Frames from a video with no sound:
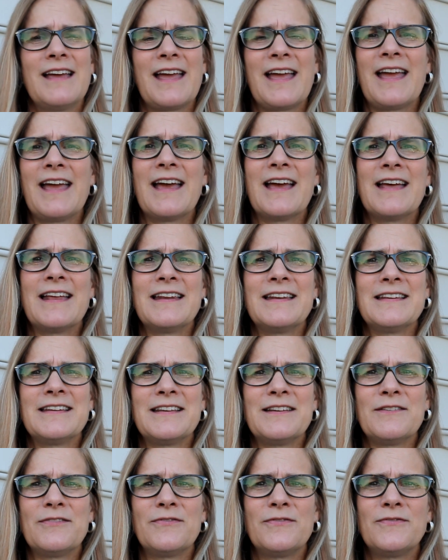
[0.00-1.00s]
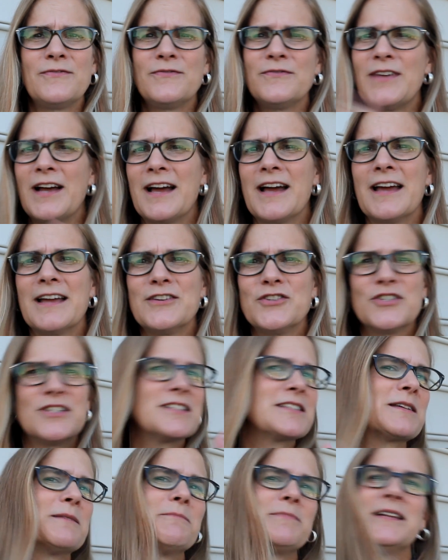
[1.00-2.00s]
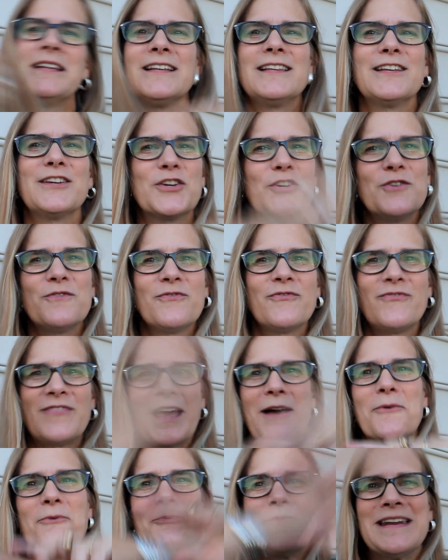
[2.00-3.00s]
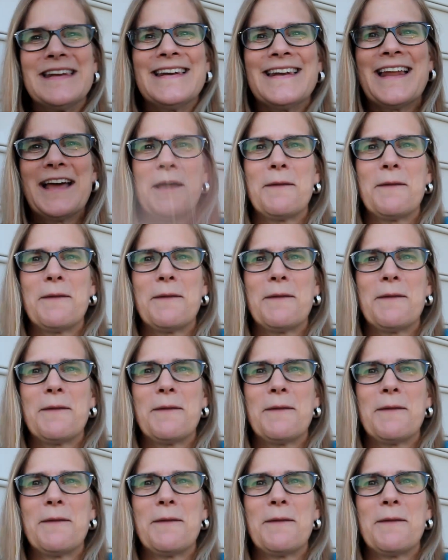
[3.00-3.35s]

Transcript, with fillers: And if I just completely goofed that when...